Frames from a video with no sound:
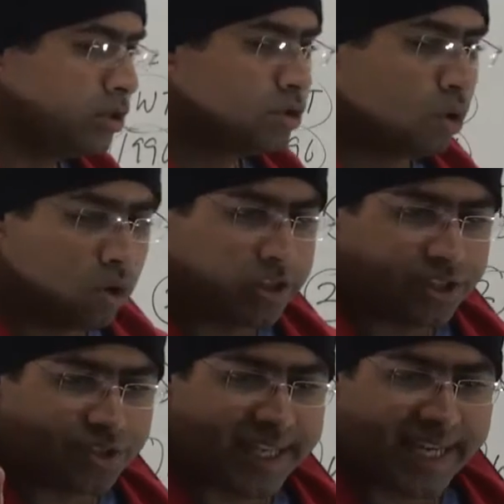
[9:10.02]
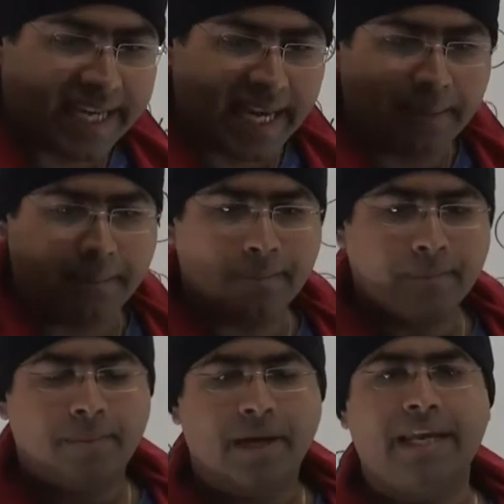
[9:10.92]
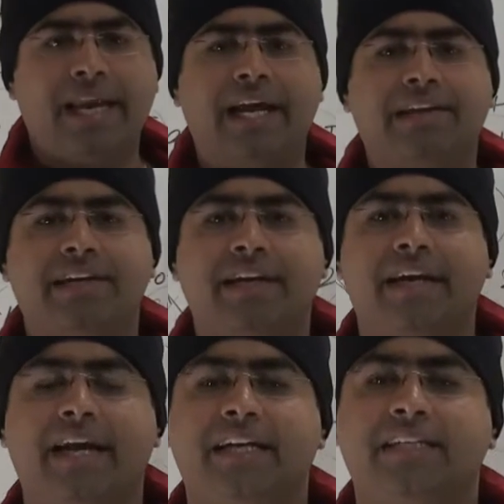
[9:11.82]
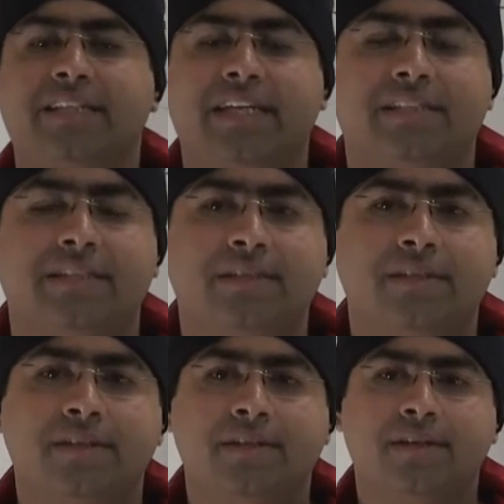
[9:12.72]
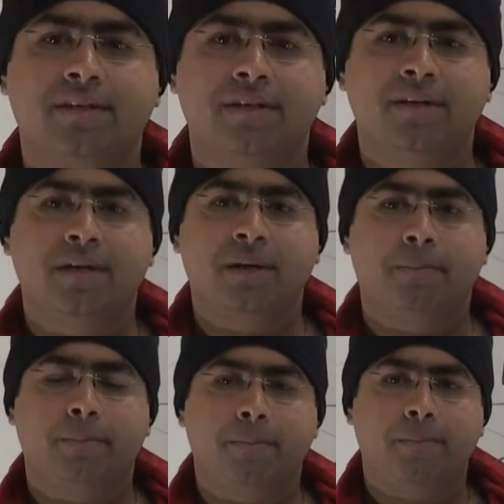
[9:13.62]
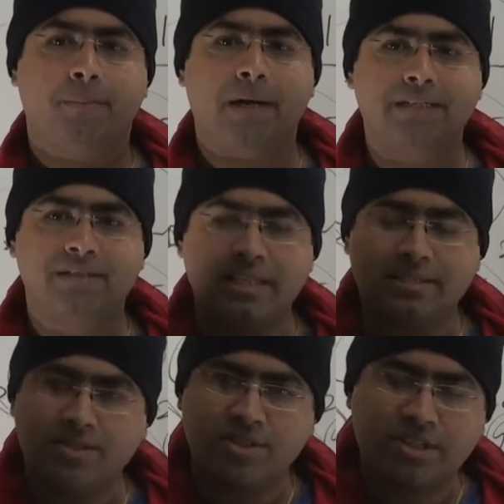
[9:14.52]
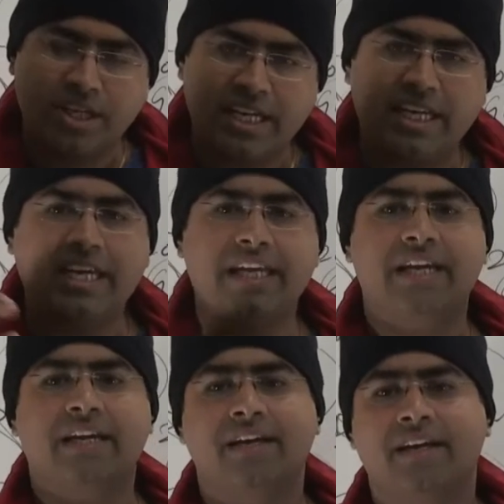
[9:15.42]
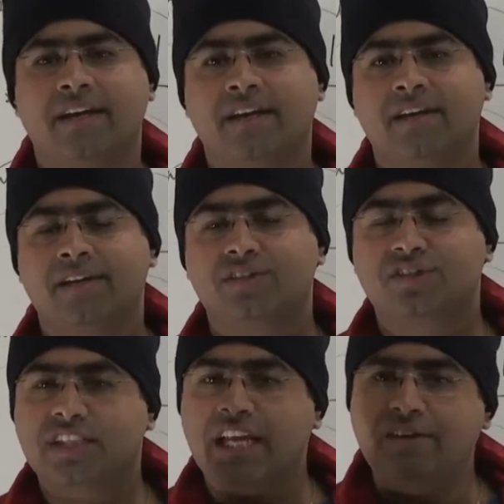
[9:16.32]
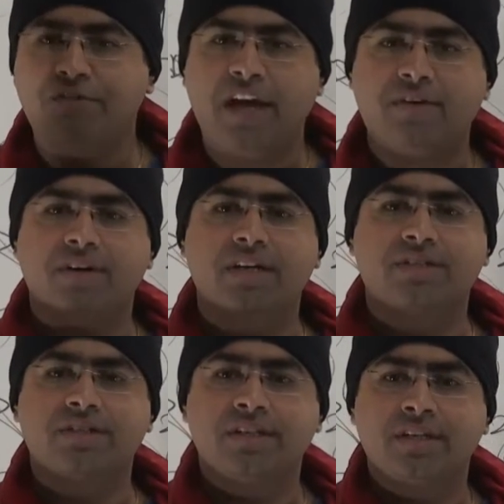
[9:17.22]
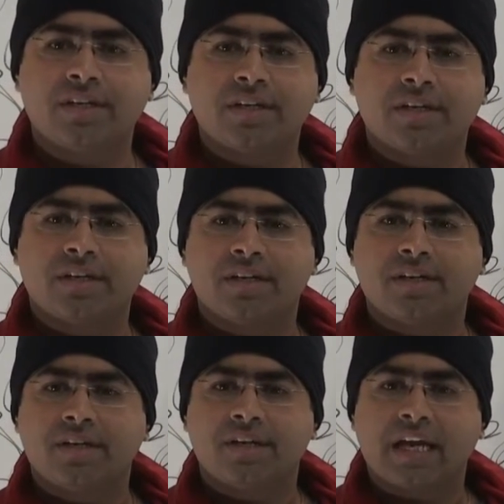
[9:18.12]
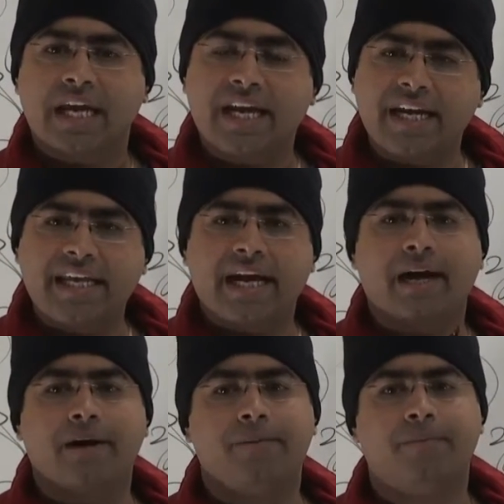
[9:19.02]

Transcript: Though this treaty came in 1996, but this treaty still favors India.